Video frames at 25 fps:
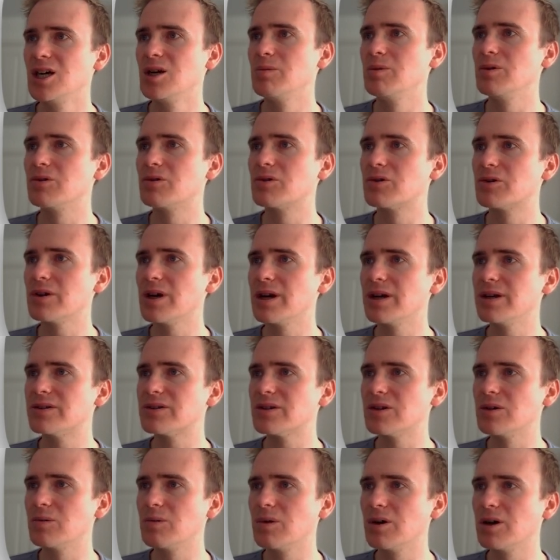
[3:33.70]
we'll create
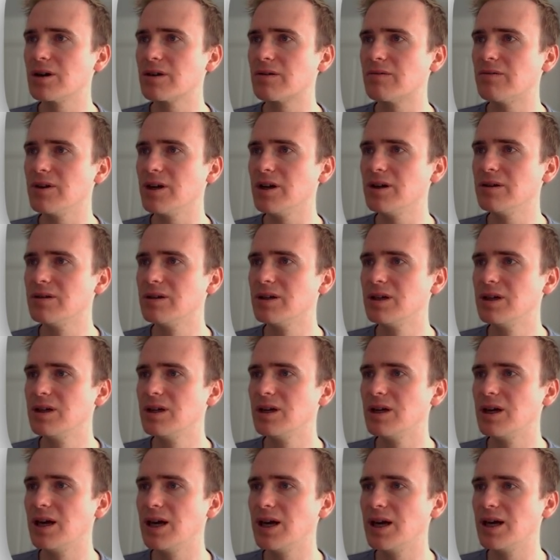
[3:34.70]
a workflow.
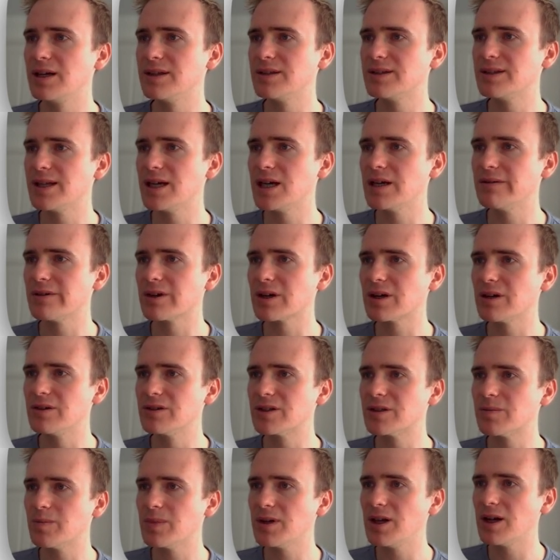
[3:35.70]
And now I'm going
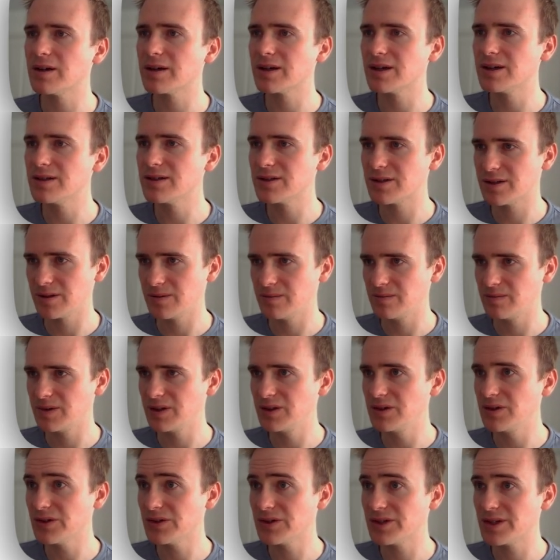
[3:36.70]
to plugins,
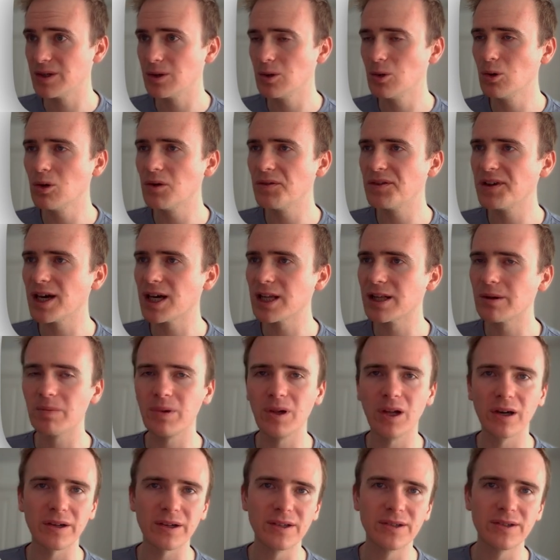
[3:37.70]
and you can see all of the other
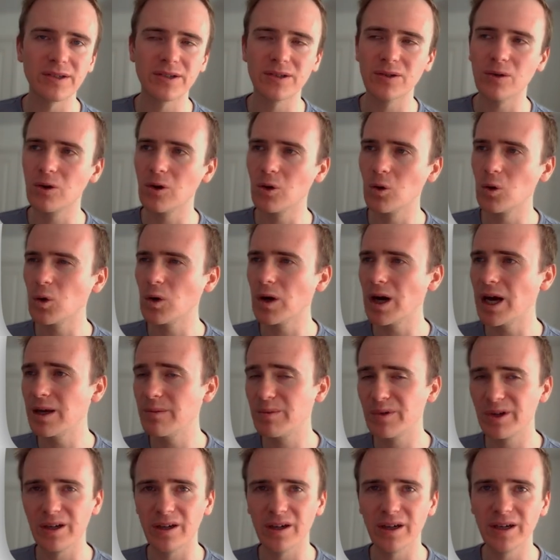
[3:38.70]
plugins or A
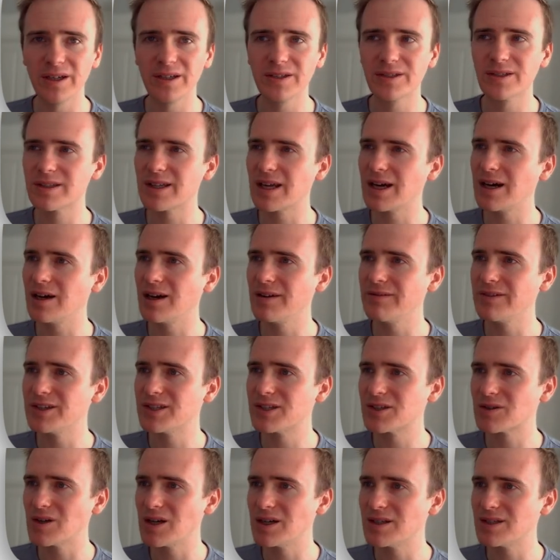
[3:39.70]
P Is that I've
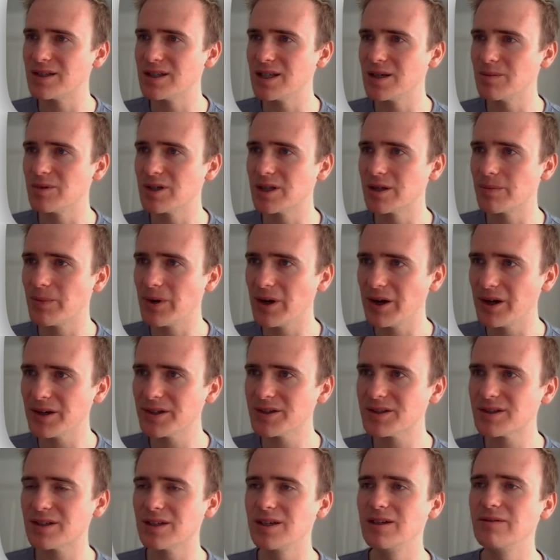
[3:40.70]
integrated in with the
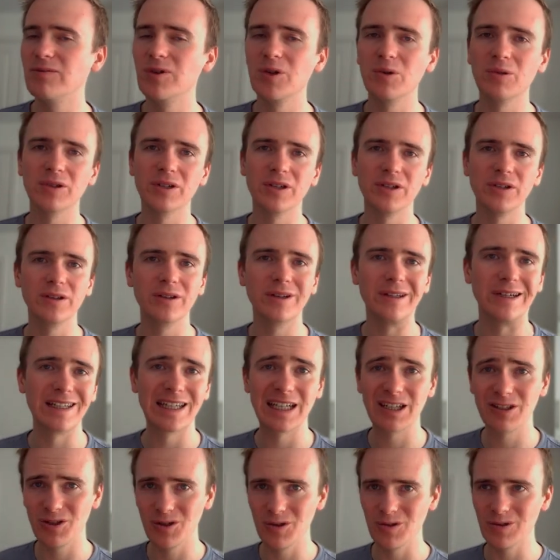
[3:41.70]
past. If you want to learn
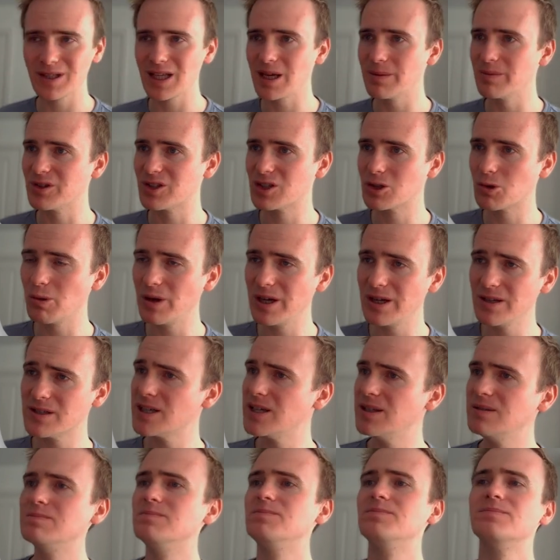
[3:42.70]
how to use Lemon
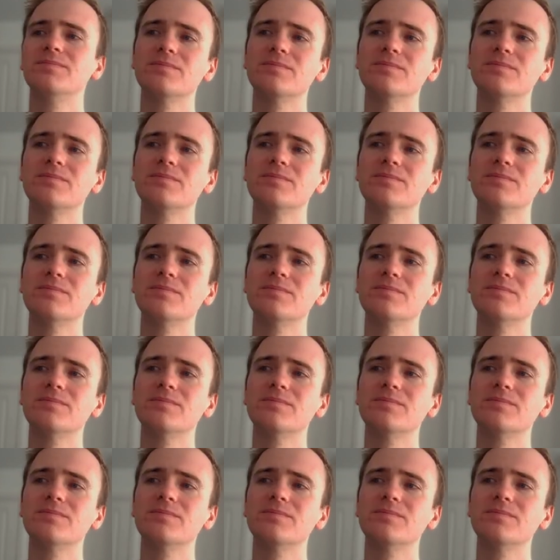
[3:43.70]
Squeezy,